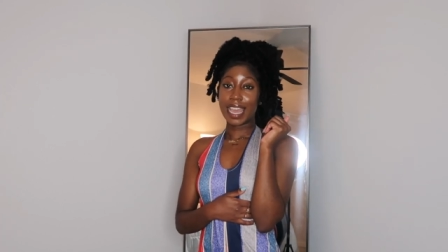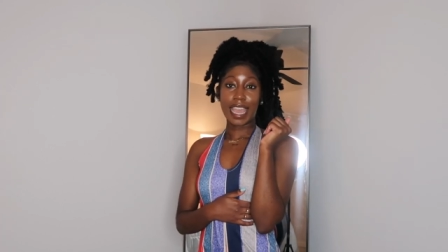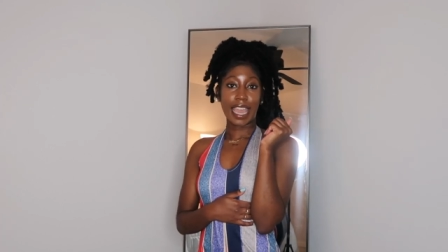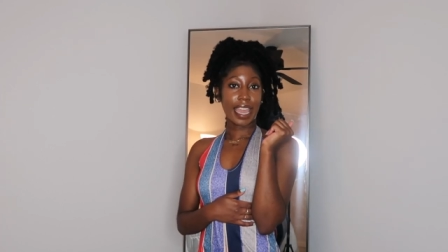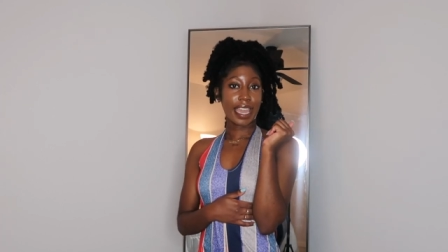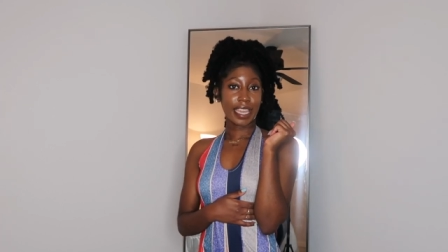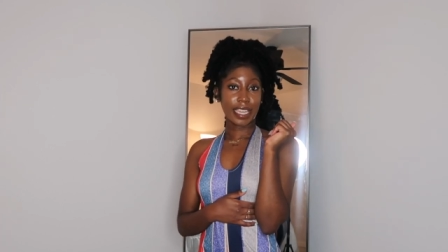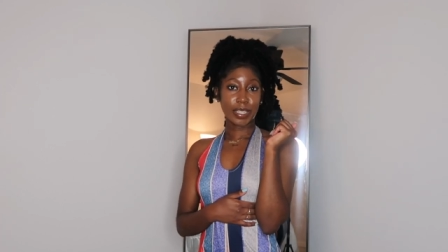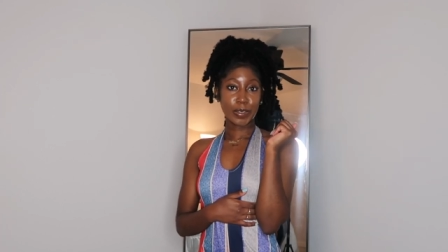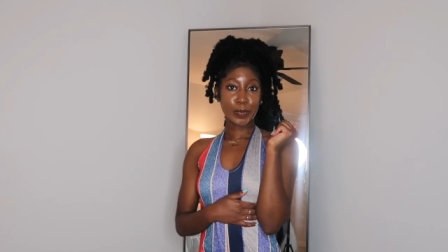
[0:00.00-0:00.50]

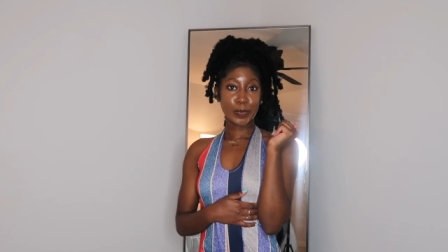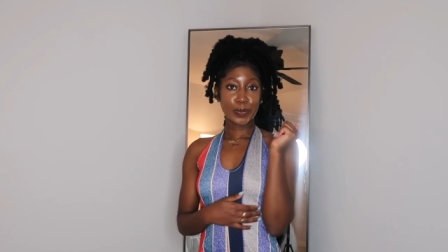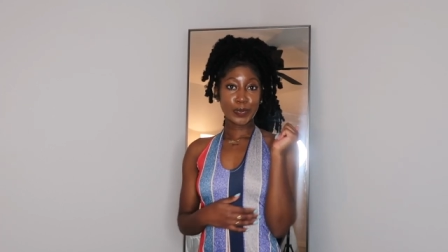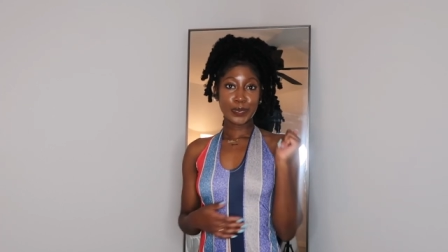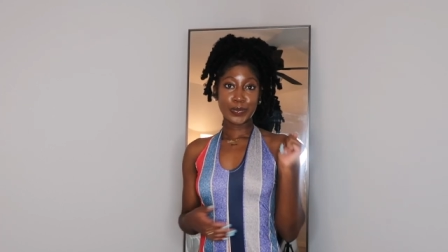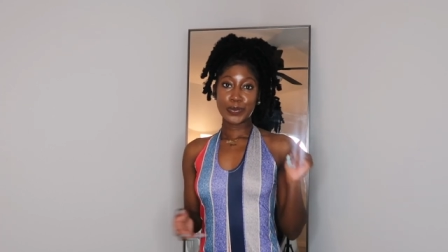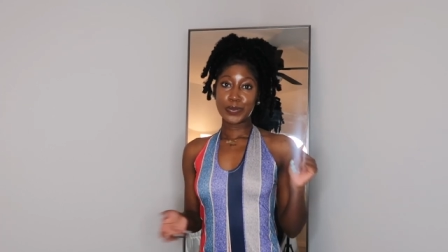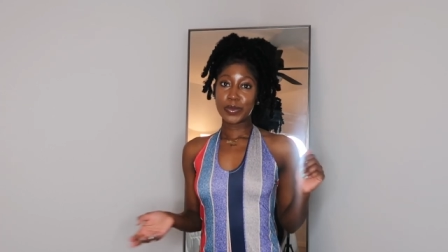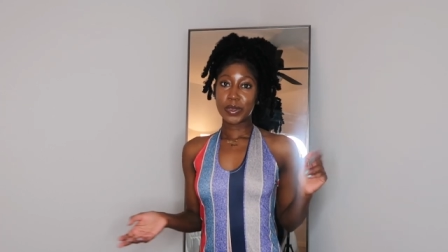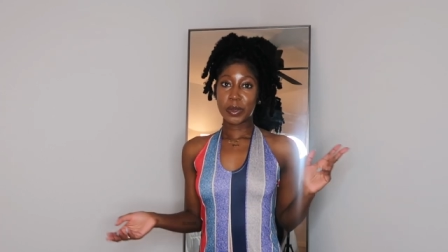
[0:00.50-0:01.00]
hey,
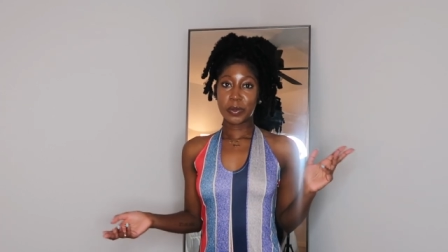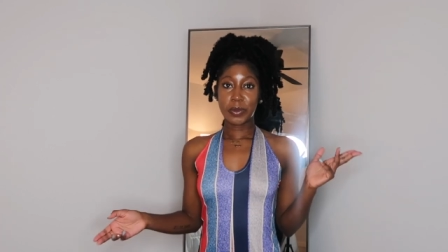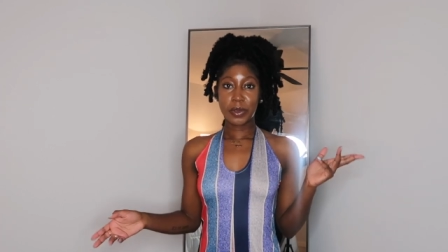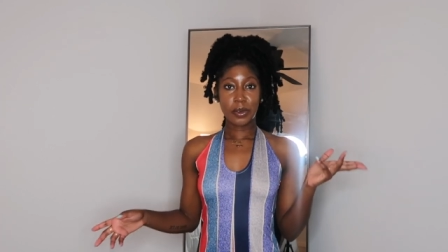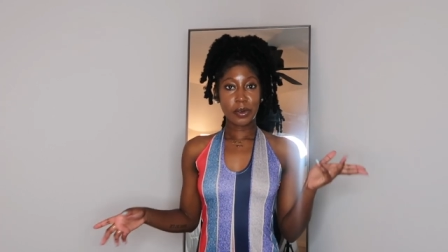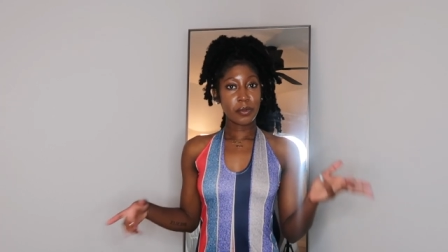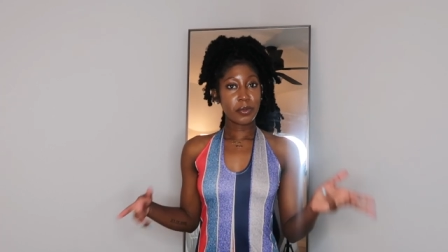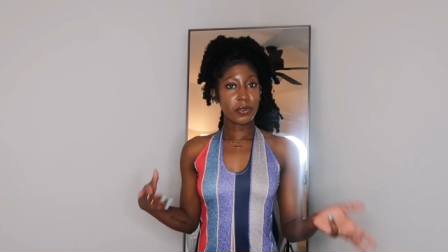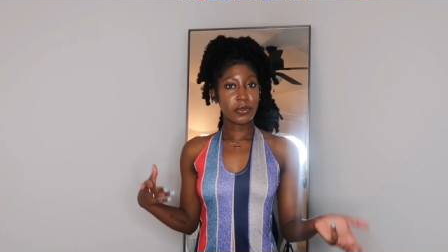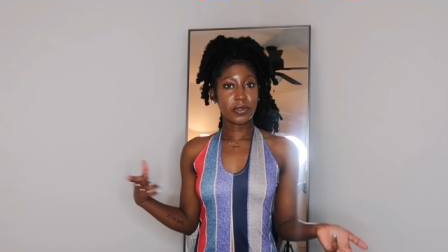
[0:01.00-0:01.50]
we're
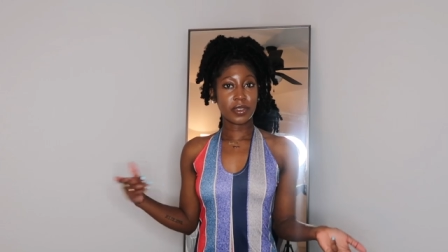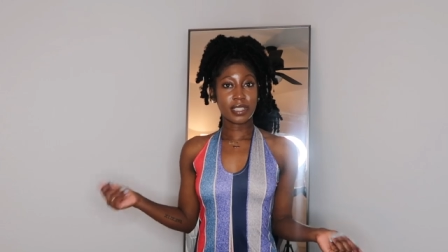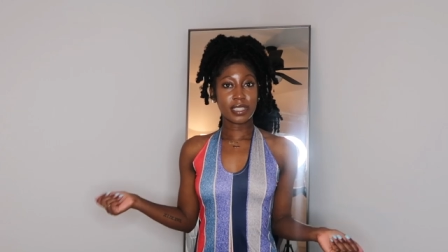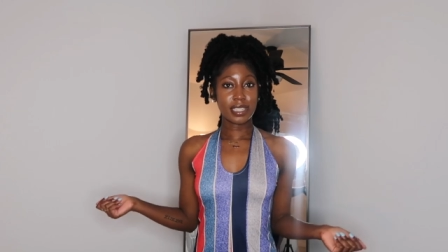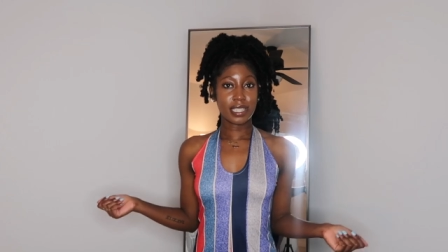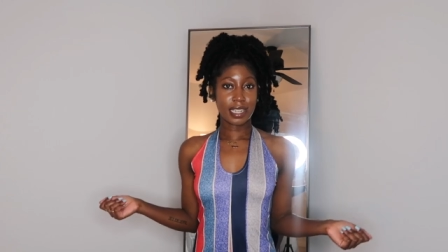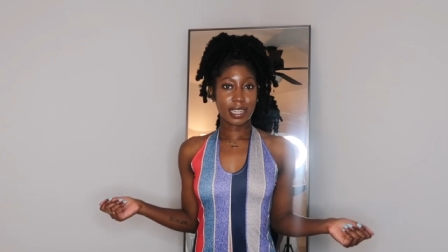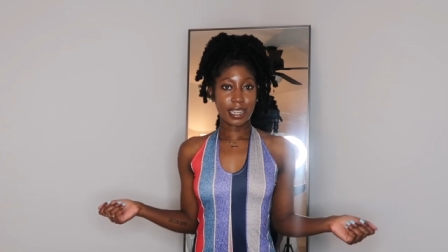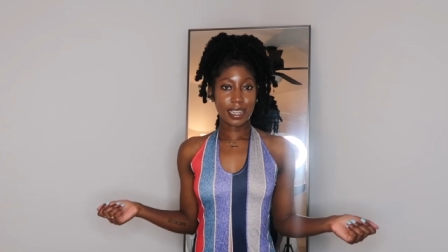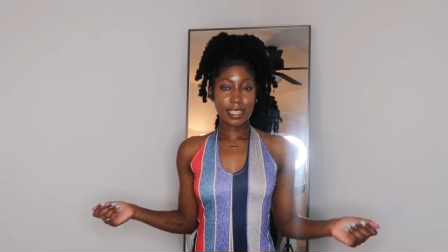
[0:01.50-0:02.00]
gonna move on
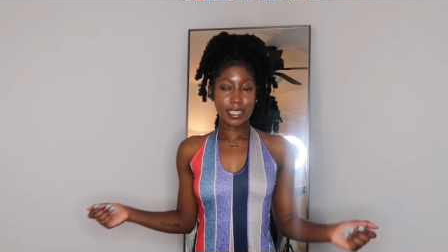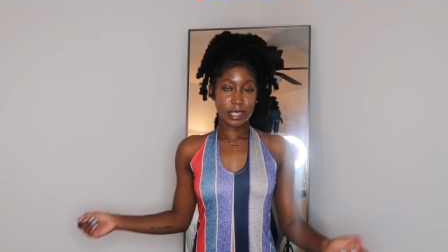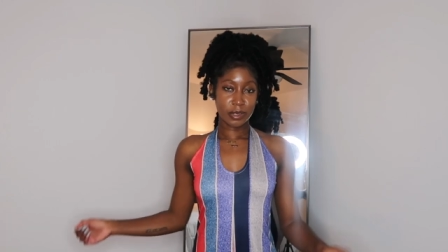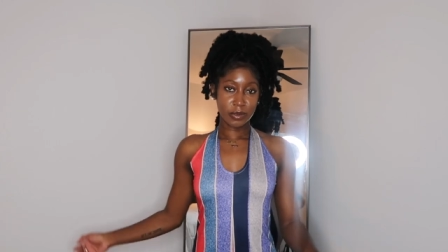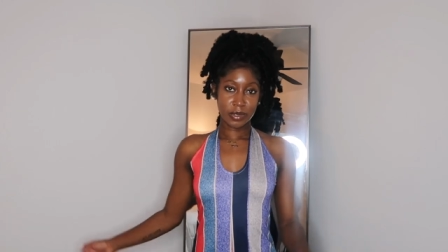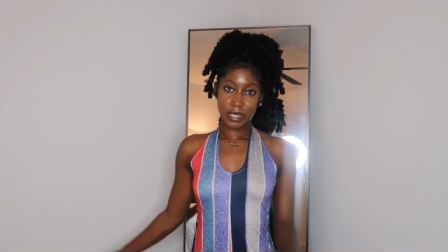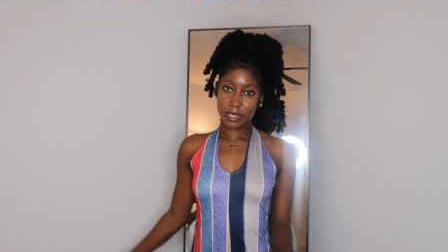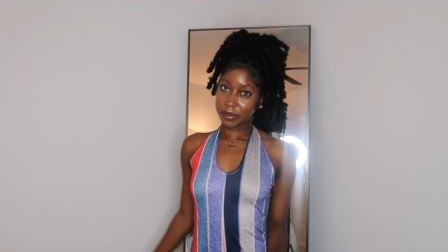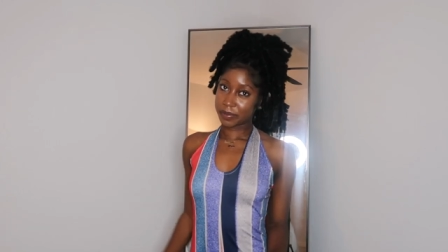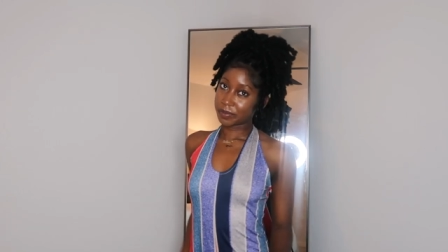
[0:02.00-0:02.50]
to the next
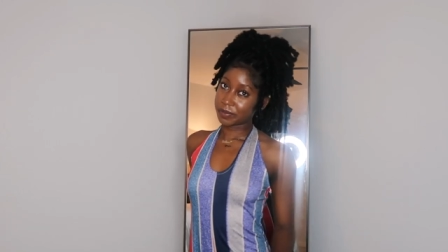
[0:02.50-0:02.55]
one.